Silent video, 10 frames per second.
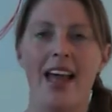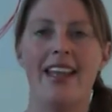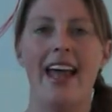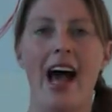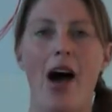
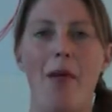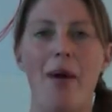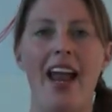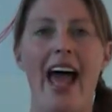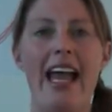Now,
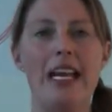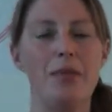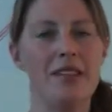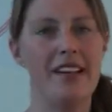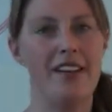about
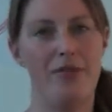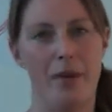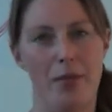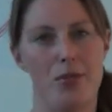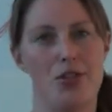80% of
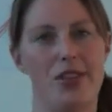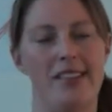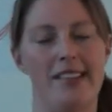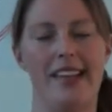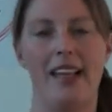people
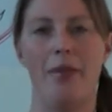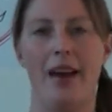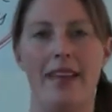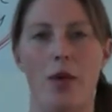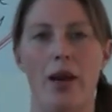choose to
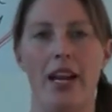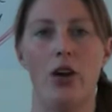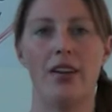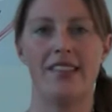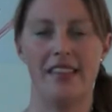celebrate their wedding
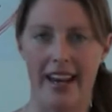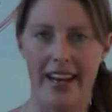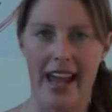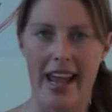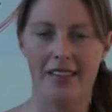on a
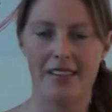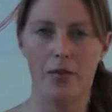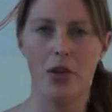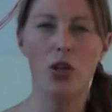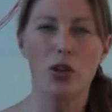Saturday. So
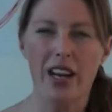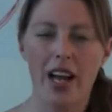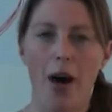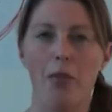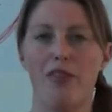I'm going to look at
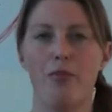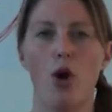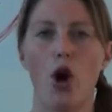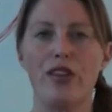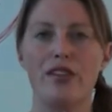a couple of
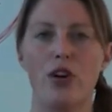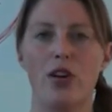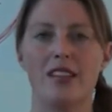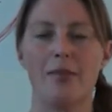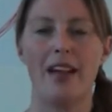pros and
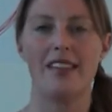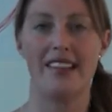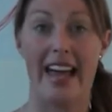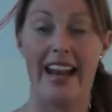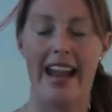cons about
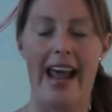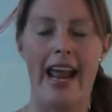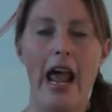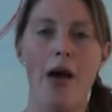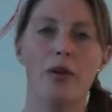
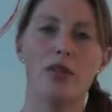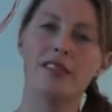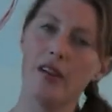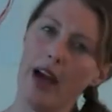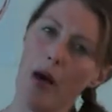Saturday, but
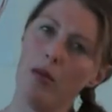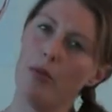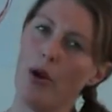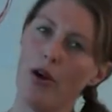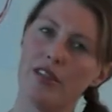also a couple
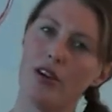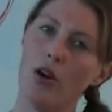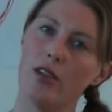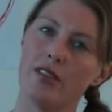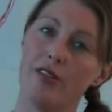of pros and
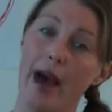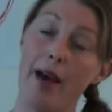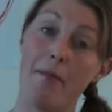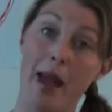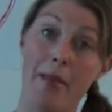cons
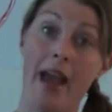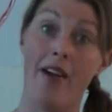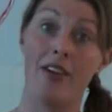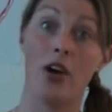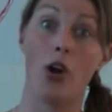about maybe
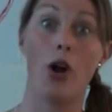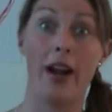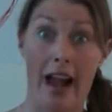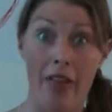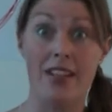having it on
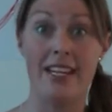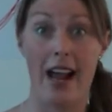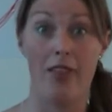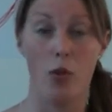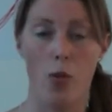another
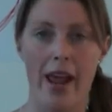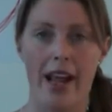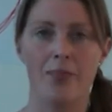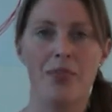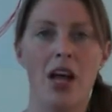day of the
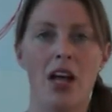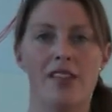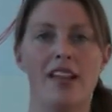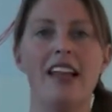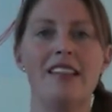week.
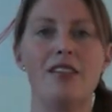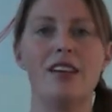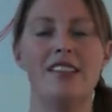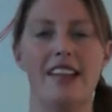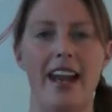So let's look
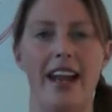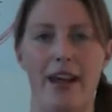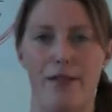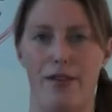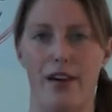at
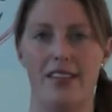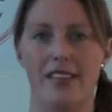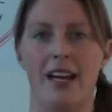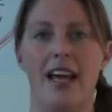Saturday first.